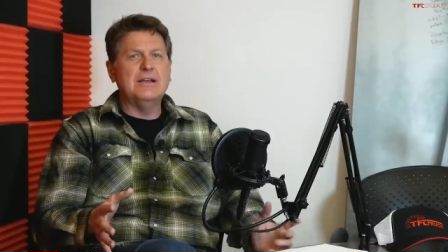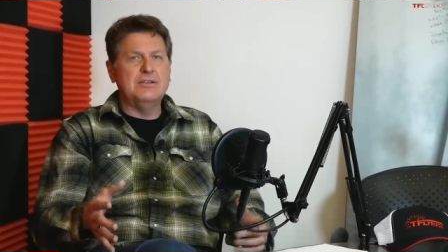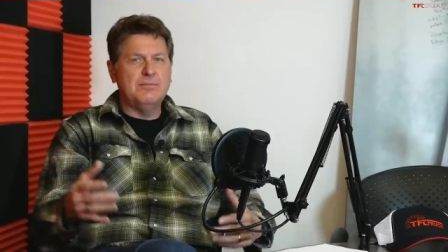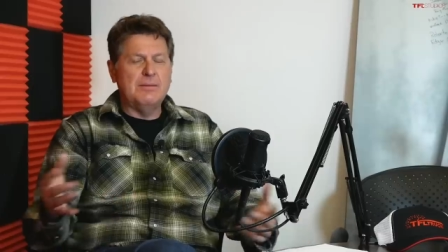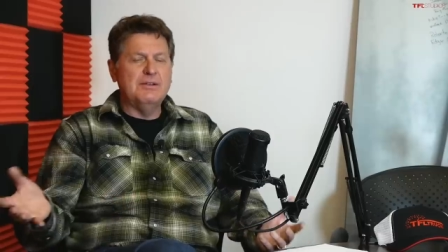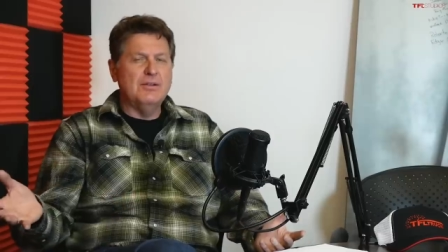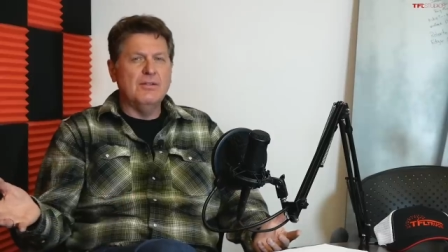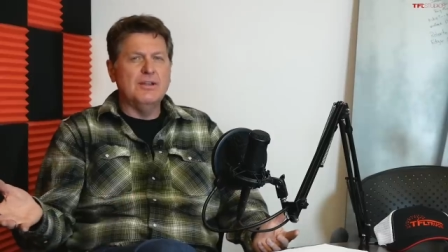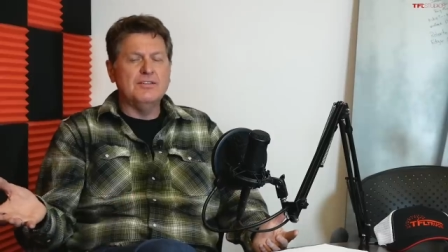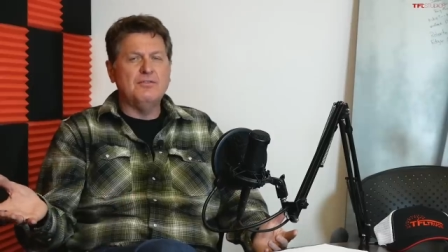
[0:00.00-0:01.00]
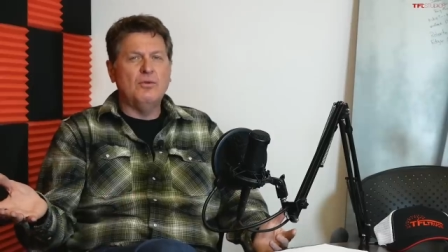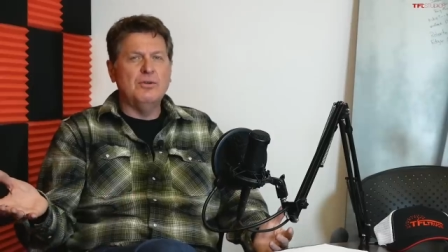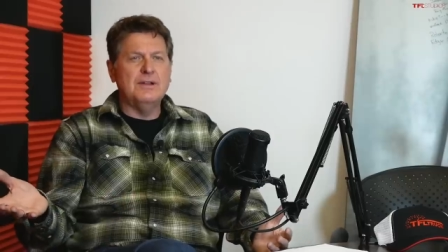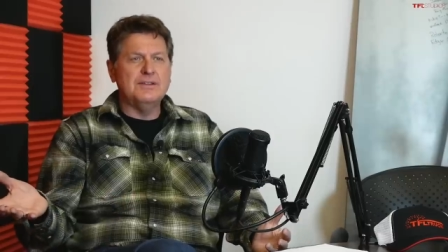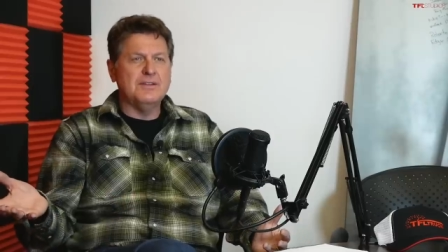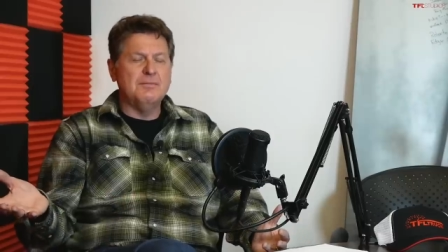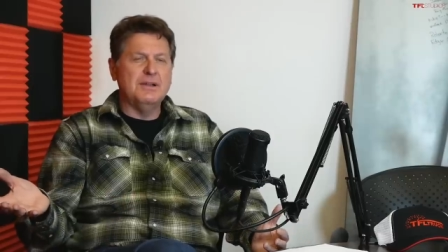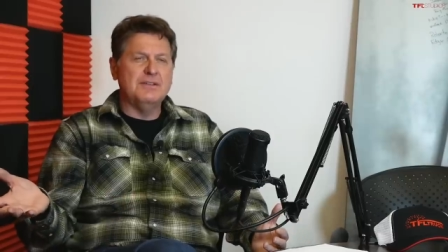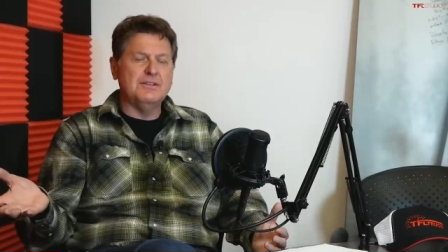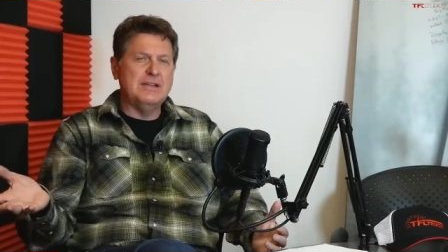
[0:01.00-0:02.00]
uh, you probably know this, Ford has
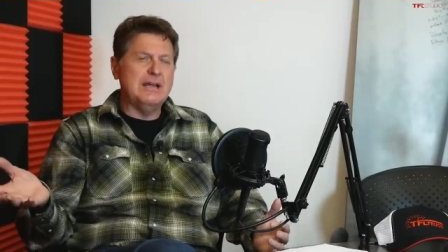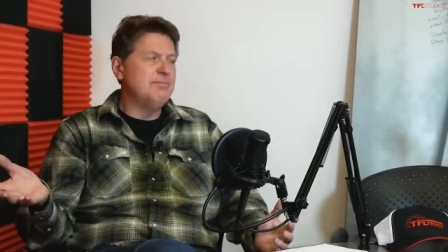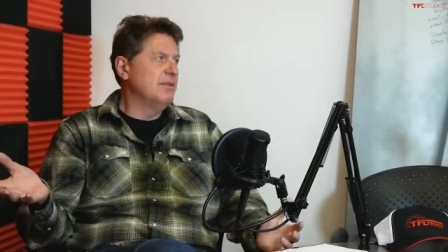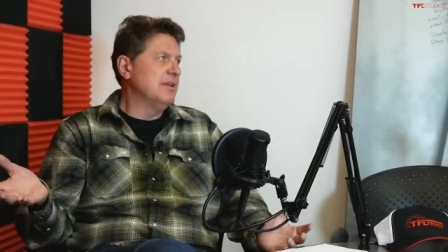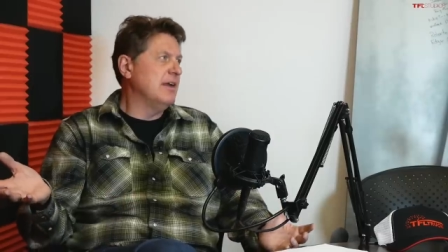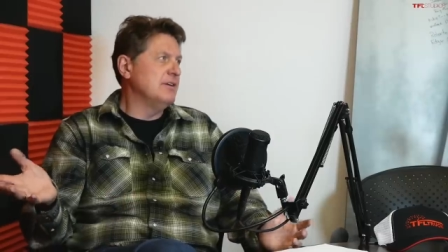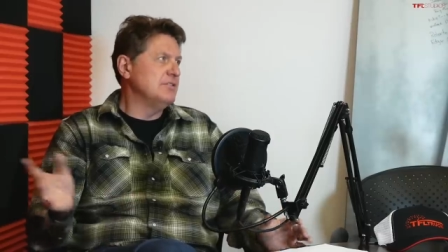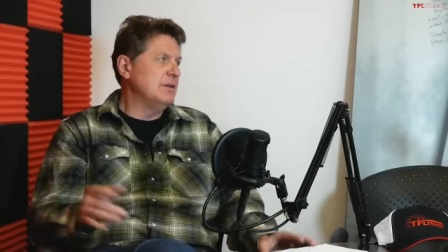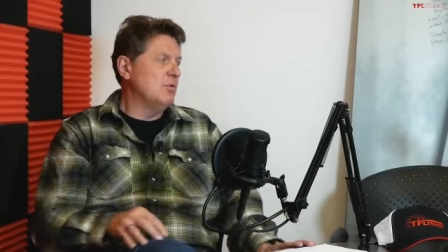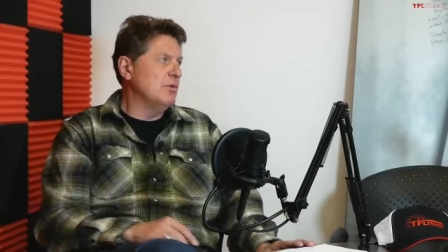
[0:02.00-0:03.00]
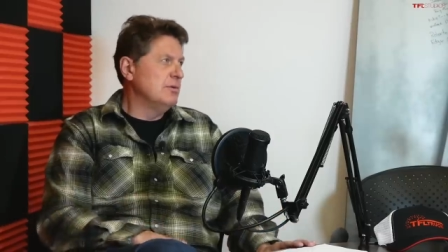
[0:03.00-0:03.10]
committed to not building cars anymore.